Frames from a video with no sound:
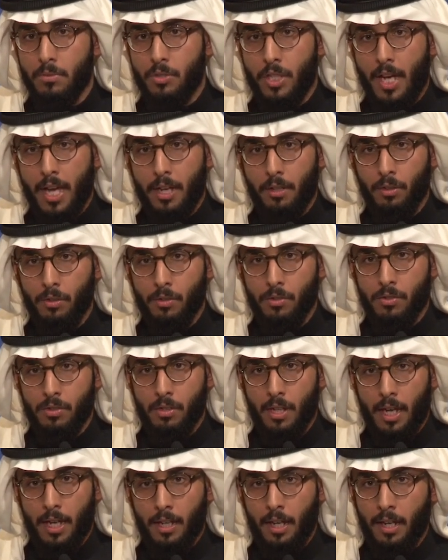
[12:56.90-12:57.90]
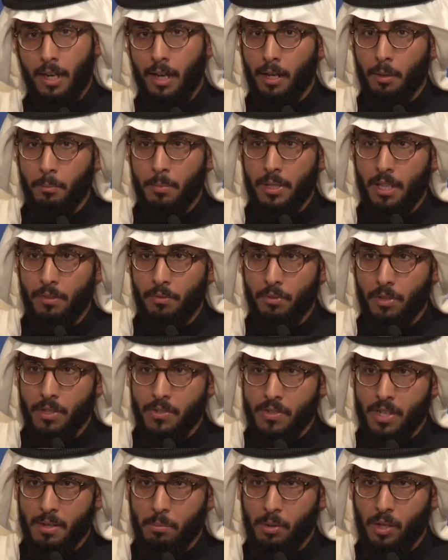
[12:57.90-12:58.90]
Channels like Al Arabiya, for
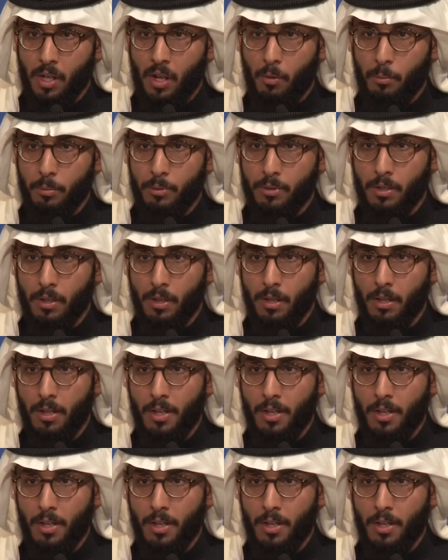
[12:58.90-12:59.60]
example, helped